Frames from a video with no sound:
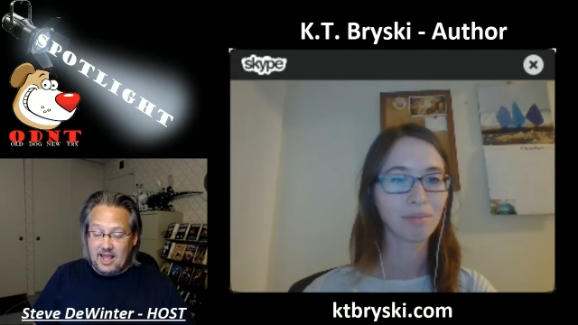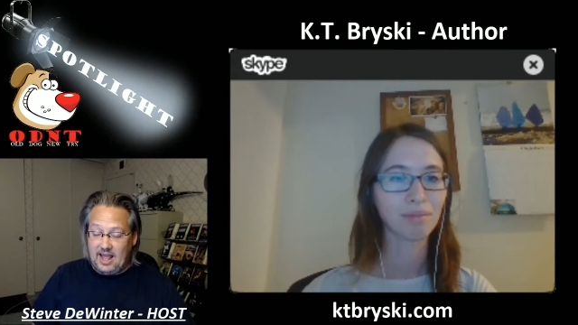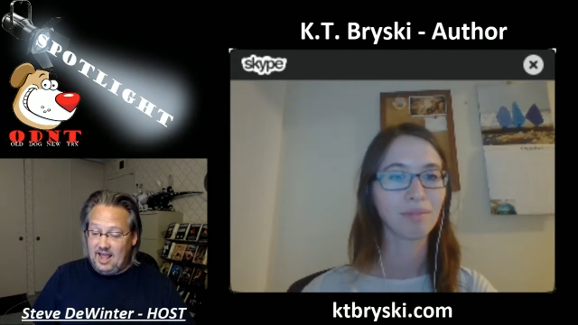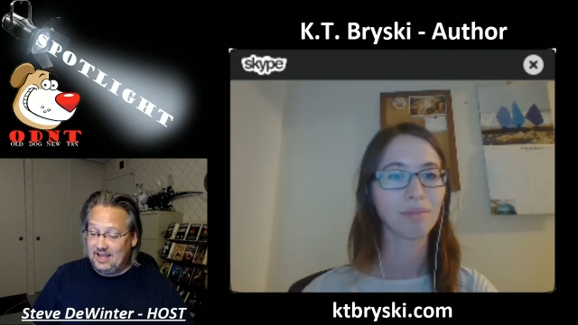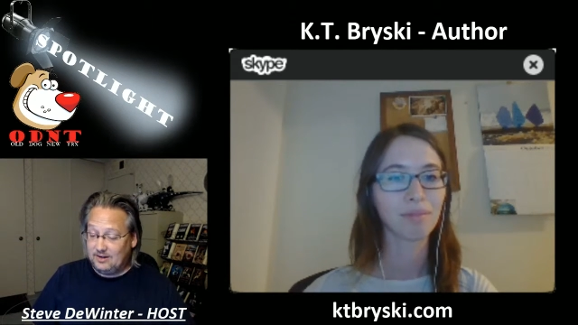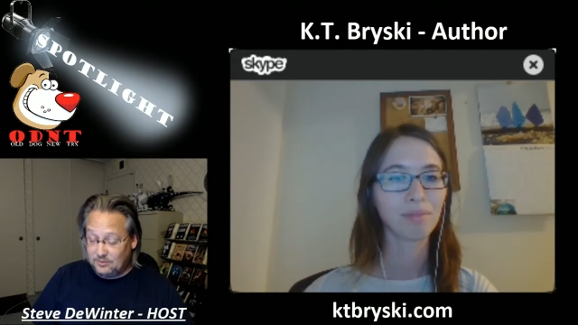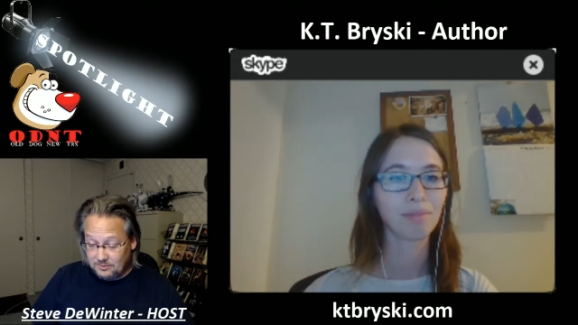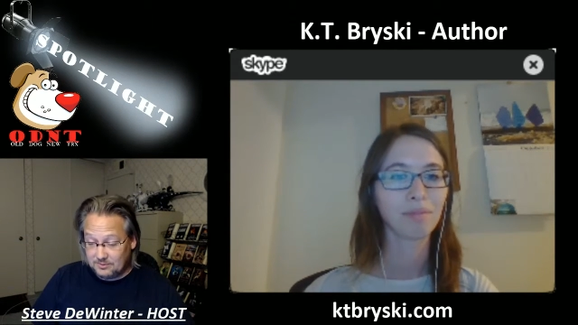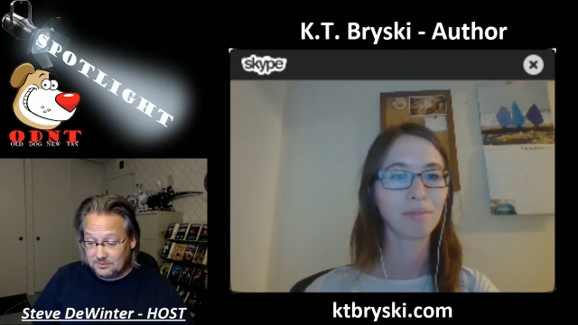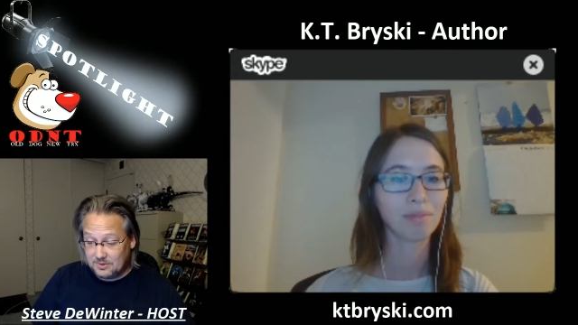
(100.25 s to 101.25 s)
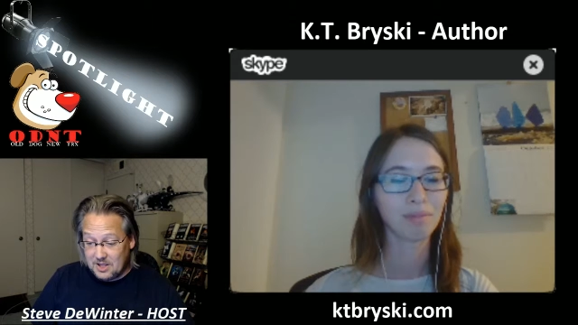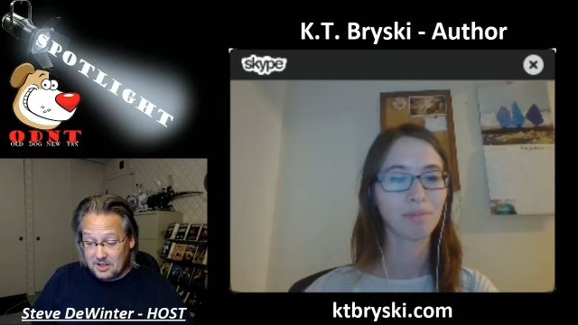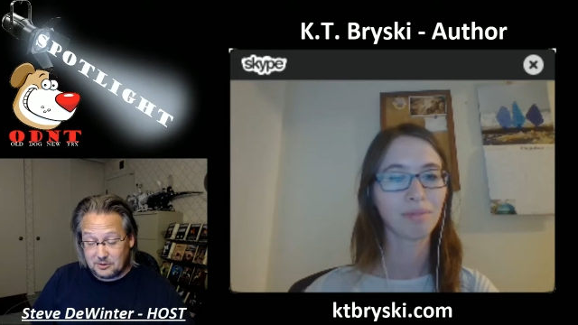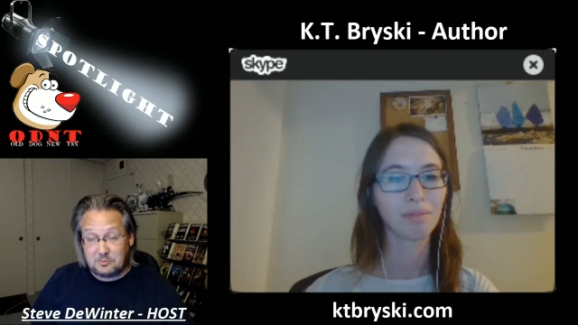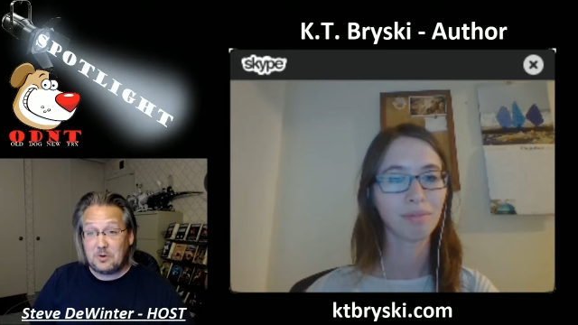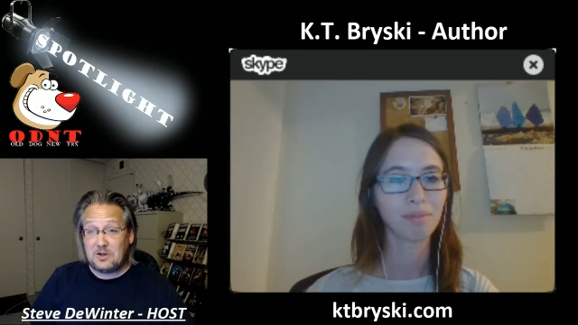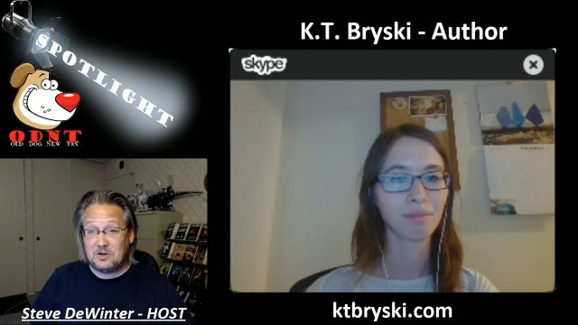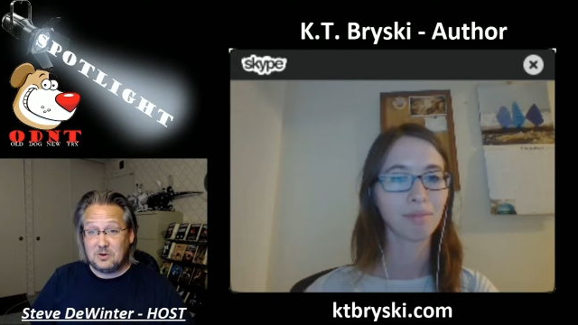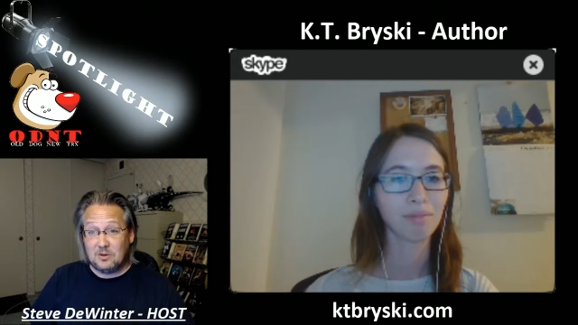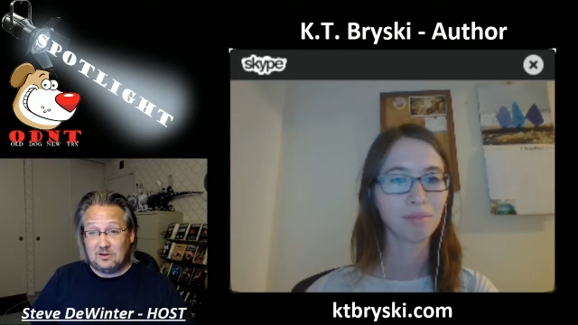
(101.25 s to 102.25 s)
Speaker 1: And it's pretty
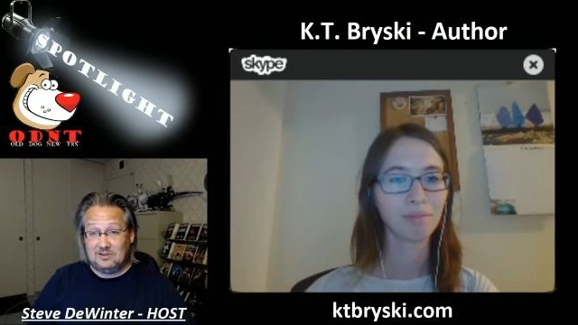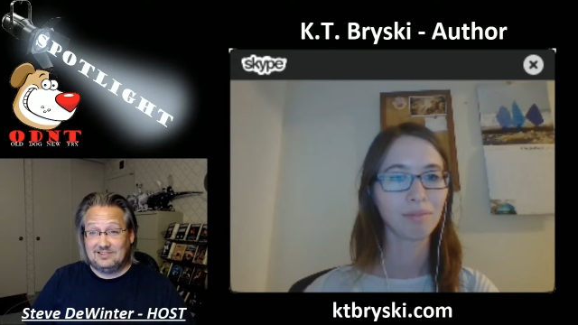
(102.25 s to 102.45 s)
cool.